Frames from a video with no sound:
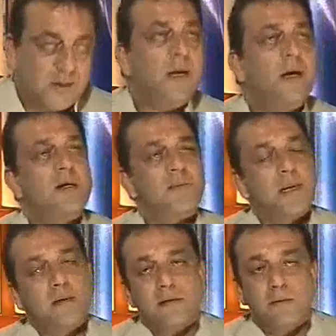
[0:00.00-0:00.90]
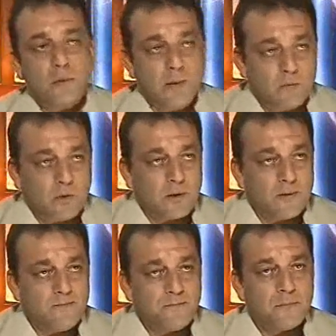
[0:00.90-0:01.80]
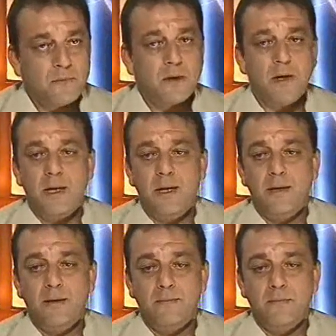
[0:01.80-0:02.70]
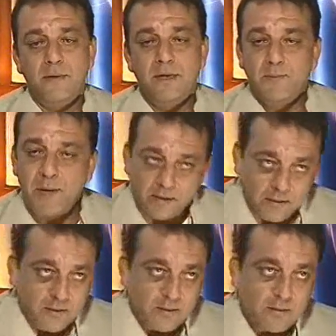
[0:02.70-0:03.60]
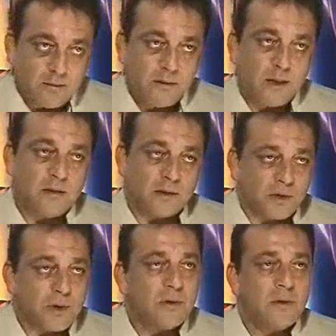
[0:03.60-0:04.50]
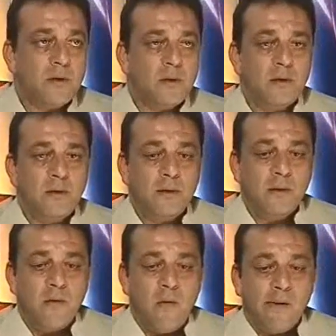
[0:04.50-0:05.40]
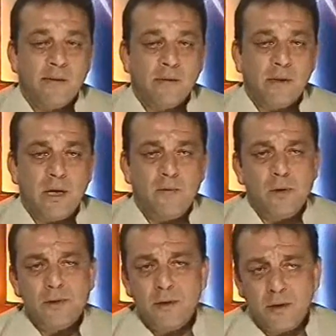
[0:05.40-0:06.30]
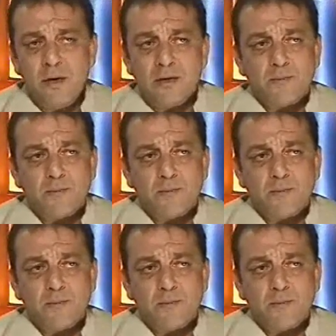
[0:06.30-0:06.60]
See, I respect the Supreme Court. I respect their decision. I was a little